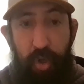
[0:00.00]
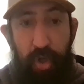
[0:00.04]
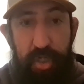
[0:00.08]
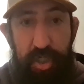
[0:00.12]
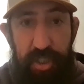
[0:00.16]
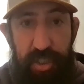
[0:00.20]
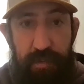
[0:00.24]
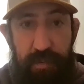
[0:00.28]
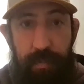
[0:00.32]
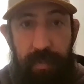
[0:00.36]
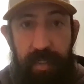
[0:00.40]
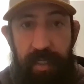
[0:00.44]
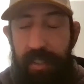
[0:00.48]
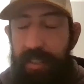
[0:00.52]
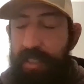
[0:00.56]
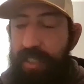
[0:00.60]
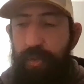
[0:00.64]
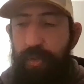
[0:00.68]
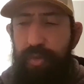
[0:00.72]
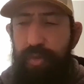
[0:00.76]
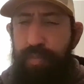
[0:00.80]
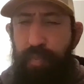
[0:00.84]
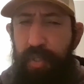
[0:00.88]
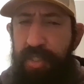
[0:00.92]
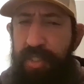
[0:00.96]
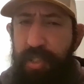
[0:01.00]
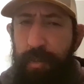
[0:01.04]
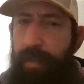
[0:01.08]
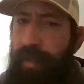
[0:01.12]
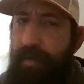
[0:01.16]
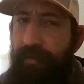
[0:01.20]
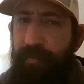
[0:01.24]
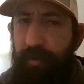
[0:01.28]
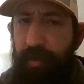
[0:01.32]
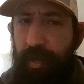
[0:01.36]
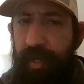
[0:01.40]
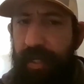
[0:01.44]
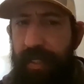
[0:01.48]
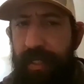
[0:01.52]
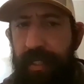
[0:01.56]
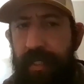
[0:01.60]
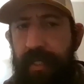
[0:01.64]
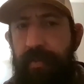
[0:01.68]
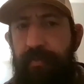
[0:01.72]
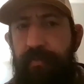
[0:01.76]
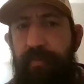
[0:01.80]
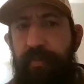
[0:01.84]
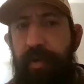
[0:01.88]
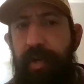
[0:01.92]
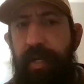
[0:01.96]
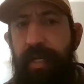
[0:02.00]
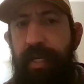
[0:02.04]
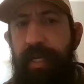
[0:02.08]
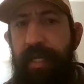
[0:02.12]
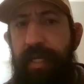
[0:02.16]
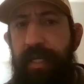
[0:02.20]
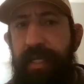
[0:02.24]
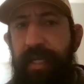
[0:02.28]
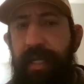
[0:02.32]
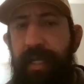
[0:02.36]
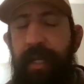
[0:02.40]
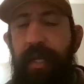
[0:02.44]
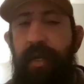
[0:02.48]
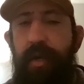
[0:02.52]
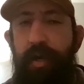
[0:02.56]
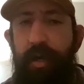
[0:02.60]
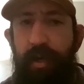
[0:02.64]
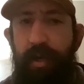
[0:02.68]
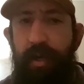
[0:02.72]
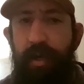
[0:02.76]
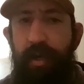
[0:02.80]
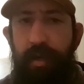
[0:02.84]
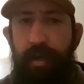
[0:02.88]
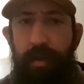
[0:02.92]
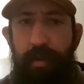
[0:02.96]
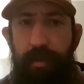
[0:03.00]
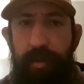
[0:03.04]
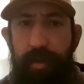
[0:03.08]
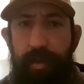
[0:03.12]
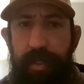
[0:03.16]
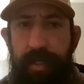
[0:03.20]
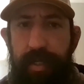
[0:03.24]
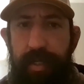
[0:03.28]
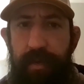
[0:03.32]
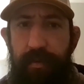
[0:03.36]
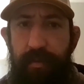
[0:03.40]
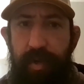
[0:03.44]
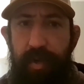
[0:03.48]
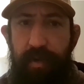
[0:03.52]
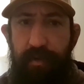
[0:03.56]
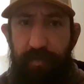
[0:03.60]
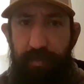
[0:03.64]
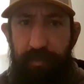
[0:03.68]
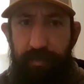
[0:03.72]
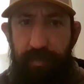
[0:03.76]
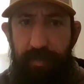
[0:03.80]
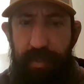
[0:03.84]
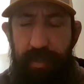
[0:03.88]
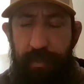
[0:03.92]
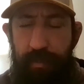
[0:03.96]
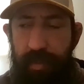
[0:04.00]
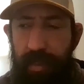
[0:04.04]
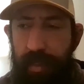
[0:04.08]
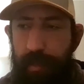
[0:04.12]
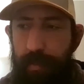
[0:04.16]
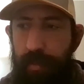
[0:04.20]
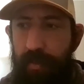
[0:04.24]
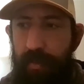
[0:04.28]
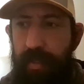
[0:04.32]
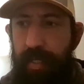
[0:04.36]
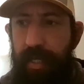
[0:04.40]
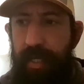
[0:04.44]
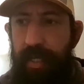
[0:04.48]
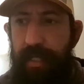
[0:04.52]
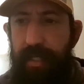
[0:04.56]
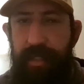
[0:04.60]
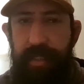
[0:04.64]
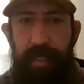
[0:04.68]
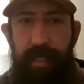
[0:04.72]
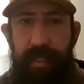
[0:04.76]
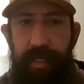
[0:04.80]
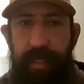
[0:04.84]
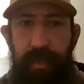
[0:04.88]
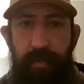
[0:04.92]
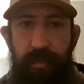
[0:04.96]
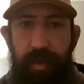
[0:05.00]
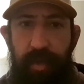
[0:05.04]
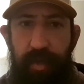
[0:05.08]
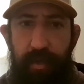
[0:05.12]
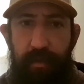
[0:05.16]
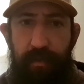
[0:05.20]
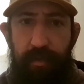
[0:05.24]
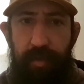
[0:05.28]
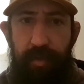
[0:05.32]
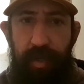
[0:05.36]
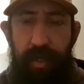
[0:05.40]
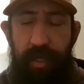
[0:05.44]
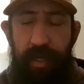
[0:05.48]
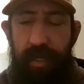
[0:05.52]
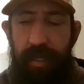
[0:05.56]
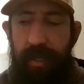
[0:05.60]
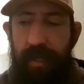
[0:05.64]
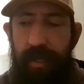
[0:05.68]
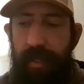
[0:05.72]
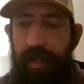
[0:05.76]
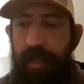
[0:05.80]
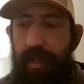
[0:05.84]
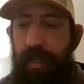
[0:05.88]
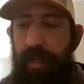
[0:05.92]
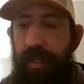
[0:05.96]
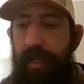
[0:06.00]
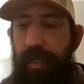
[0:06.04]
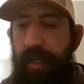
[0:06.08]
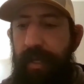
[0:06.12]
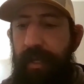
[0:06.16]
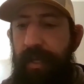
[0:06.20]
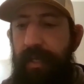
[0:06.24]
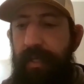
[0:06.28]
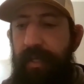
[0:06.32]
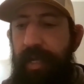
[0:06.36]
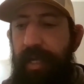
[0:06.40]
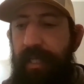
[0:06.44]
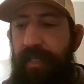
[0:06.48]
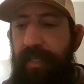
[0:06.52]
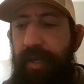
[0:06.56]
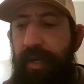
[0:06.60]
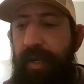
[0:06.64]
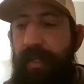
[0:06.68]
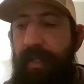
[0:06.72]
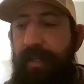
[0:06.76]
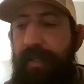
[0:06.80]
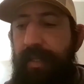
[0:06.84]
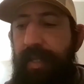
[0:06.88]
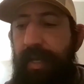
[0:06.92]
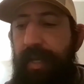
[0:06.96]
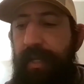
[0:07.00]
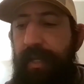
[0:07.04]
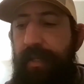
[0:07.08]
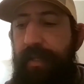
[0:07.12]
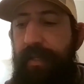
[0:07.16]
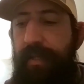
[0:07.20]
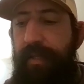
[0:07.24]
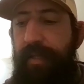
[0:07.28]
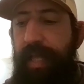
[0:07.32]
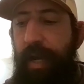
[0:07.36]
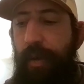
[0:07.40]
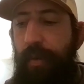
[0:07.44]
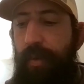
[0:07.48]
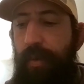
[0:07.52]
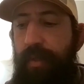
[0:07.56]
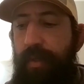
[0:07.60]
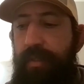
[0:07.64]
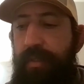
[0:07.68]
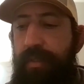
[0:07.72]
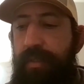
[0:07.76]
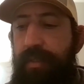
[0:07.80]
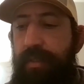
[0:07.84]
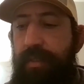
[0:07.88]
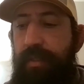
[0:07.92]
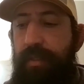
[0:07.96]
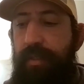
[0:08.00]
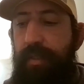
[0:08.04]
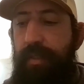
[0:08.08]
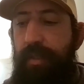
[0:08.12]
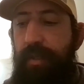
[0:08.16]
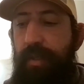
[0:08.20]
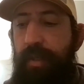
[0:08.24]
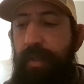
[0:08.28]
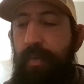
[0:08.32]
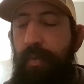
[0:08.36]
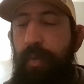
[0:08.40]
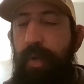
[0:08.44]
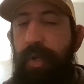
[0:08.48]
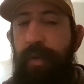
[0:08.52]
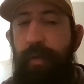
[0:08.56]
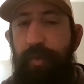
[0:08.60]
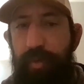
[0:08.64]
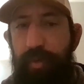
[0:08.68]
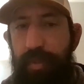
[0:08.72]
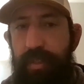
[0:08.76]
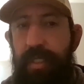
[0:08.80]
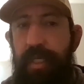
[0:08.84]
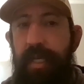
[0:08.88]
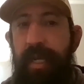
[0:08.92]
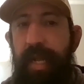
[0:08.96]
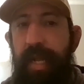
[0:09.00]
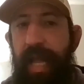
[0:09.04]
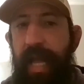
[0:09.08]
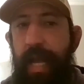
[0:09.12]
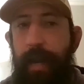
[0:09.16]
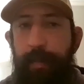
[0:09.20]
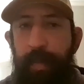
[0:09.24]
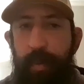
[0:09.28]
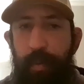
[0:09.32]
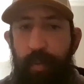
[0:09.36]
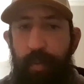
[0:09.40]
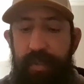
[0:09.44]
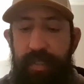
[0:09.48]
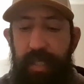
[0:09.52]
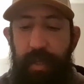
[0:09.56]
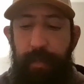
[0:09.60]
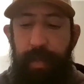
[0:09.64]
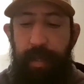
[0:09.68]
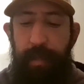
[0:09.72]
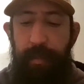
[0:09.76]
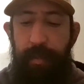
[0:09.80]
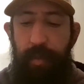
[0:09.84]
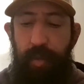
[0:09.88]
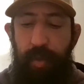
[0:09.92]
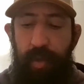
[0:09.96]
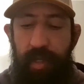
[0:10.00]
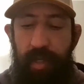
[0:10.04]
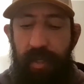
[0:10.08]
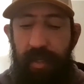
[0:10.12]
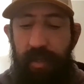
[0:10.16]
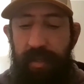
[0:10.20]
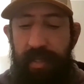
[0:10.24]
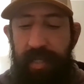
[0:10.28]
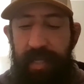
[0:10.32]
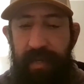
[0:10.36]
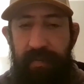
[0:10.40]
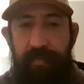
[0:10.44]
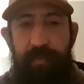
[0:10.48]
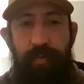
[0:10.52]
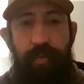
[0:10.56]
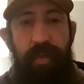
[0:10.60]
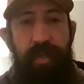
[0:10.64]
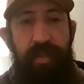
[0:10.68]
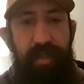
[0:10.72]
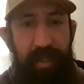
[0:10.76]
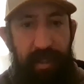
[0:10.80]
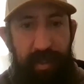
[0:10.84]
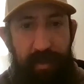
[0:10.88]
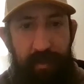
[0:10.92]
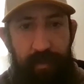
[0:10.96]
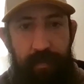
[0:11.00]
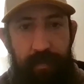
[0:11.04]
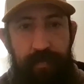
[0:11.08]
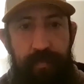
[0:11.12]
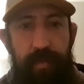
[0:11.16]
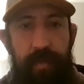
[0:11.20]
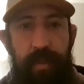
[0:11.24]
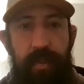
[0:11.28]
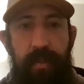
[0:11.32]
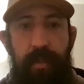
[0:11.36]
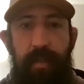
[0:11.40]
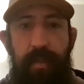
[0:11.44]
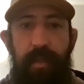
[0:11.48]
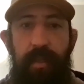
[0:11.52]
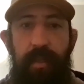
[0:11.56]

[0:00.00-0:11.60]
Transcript: pushed me. She was pushing me for like for like a year to get mm. rid hmm. of some people that I didn't get rid of. Yeah. And I thought that that was what was going to happen was that people were going to leave with them